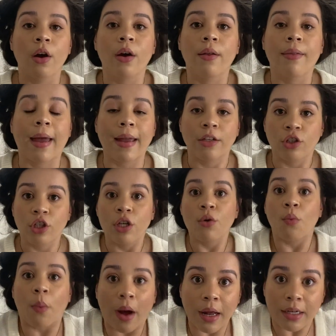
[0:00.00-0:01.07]
like she
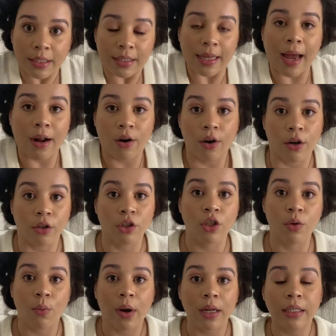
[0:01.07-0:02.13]
wants that curl she
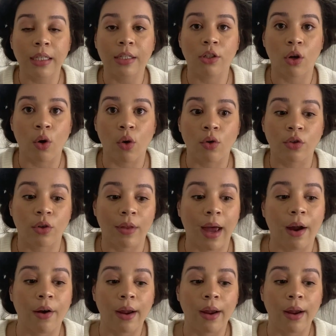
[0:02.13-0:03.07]
wants it to hold so that her